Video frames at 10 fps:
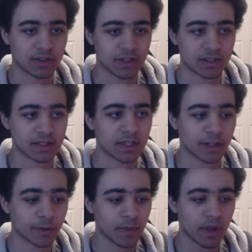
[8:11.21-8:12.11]
So as you can see
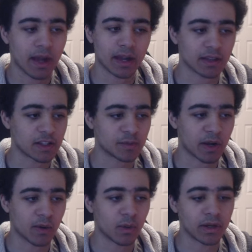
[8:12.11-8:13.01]
here, I got the
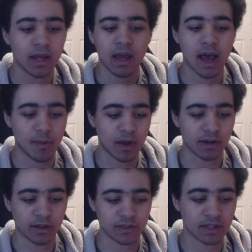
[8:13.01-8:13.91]
spare one. I'm not
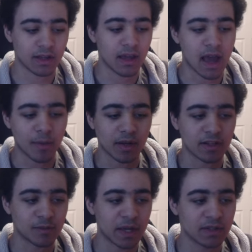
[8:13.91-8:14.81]
going to use it. I'm going to
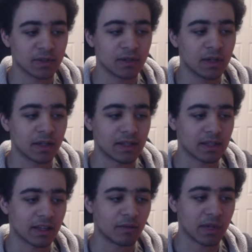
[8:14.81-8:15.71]
dismantle. It's
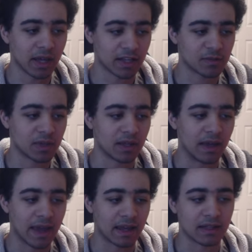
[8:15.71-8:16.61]
going to give me
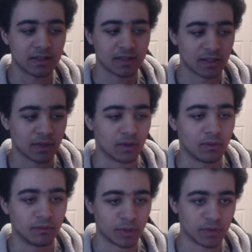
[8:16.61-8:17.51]
XP and a
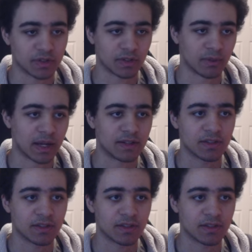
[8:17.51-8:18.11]
single booster, right?